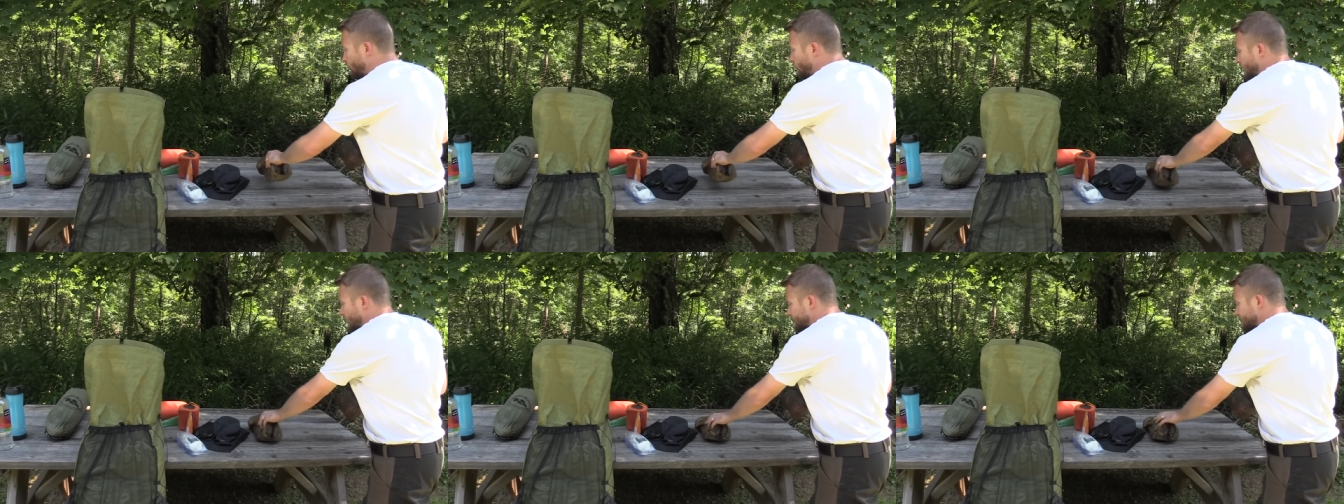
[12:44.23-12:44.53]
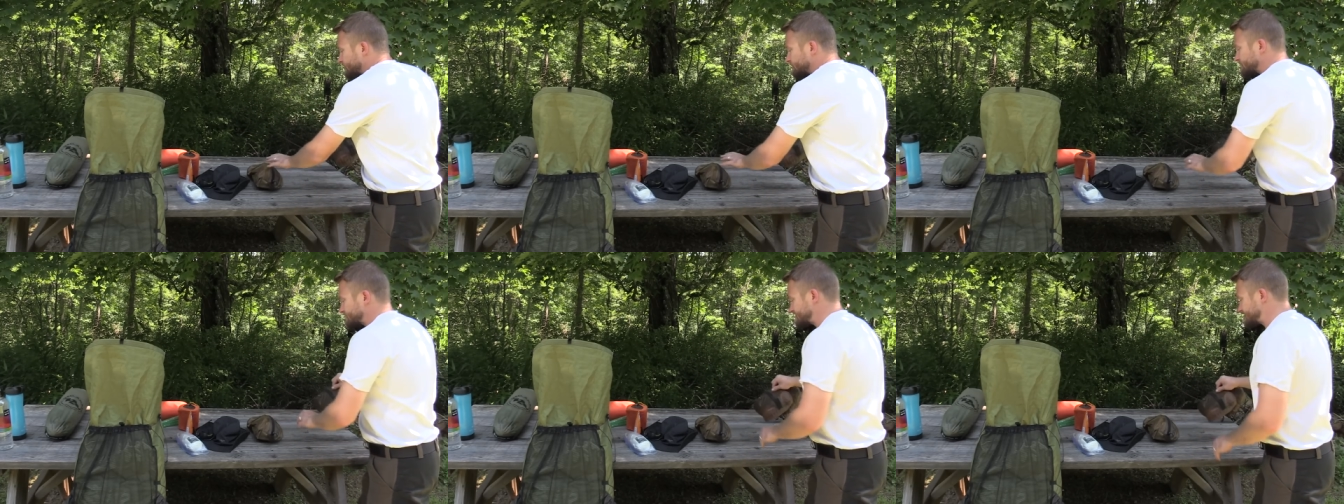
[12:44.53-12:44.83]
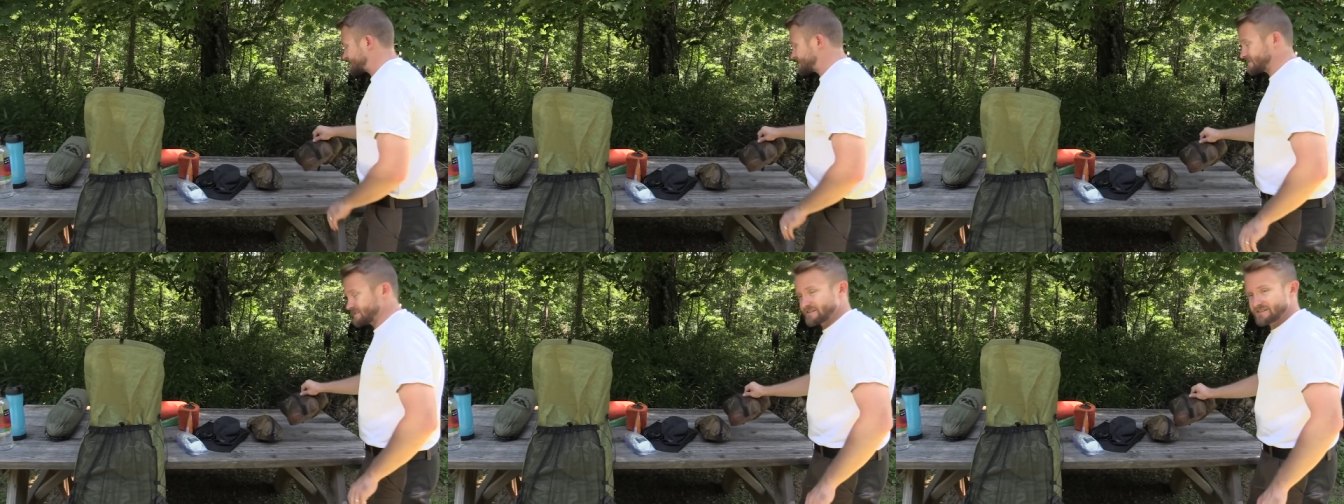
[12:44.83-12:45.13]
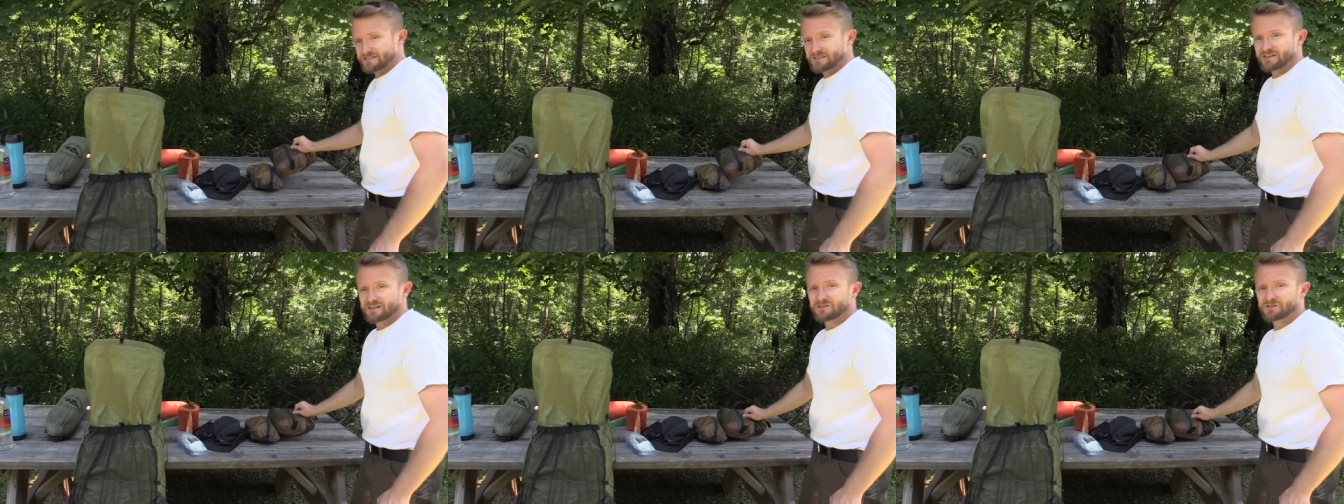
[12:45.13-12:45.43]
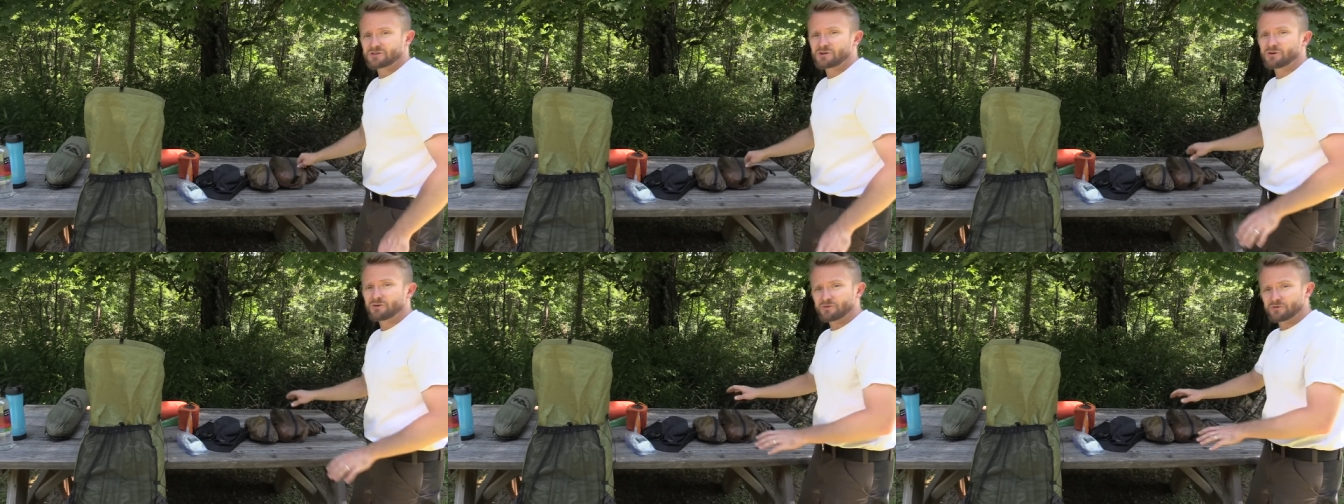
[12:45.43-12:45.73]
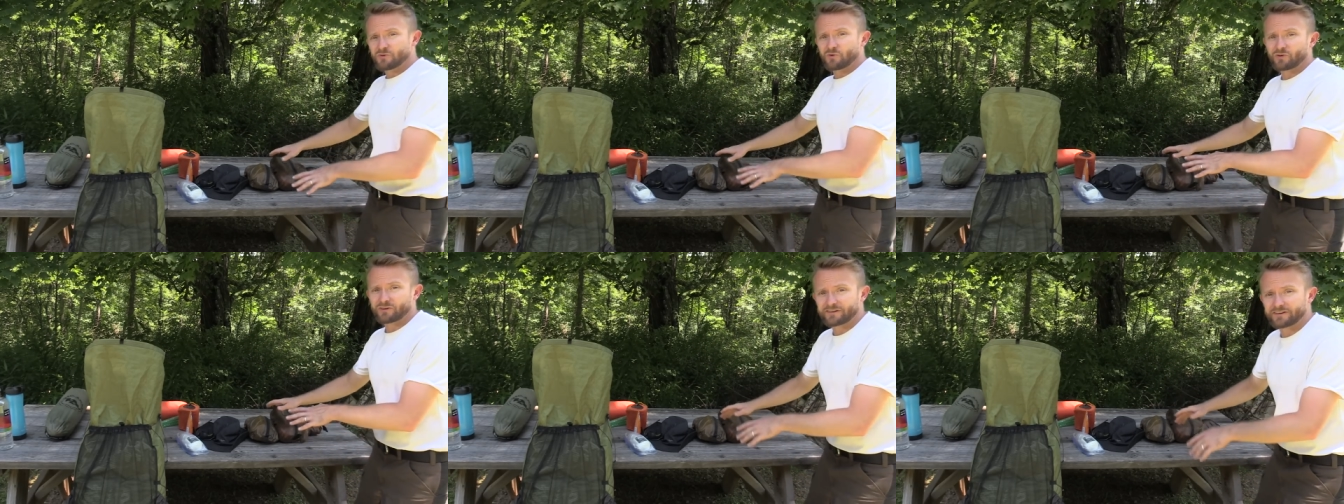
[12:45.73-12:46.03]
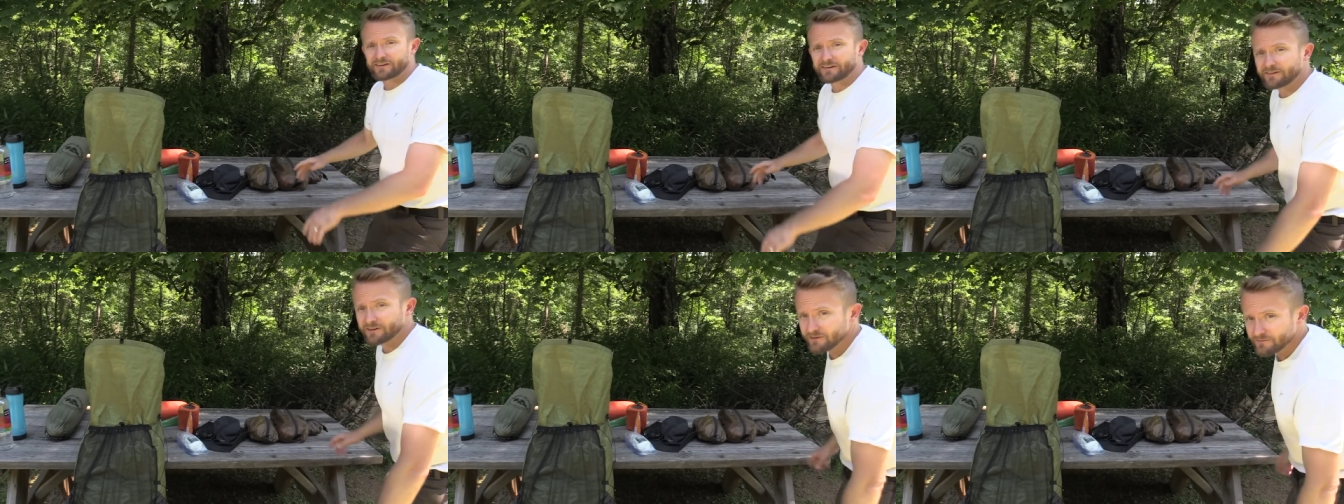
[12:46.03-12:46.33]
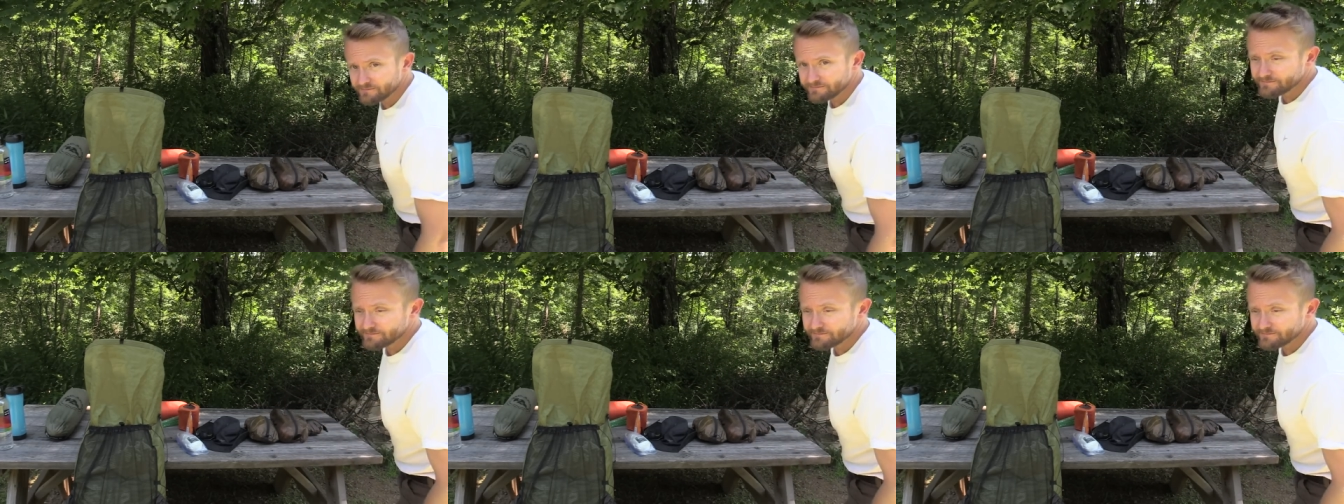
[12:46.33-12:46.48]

water resistance to your gear.